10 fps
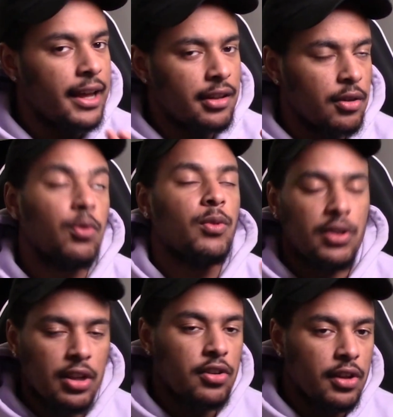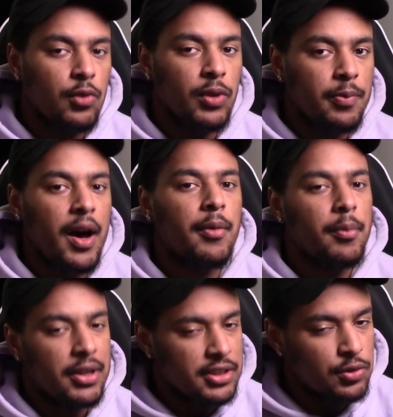It wasn't as good as What's Poppin,
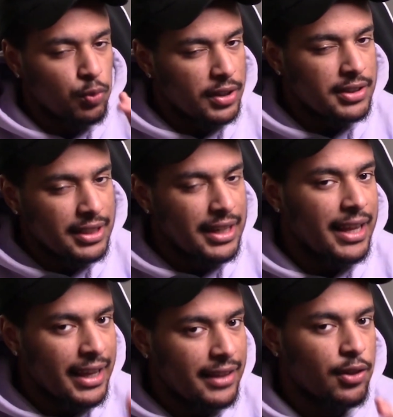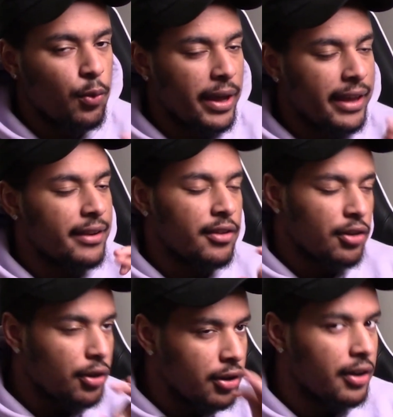but just didn't hit the way it
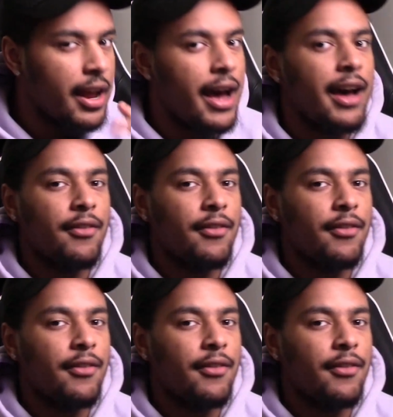could have.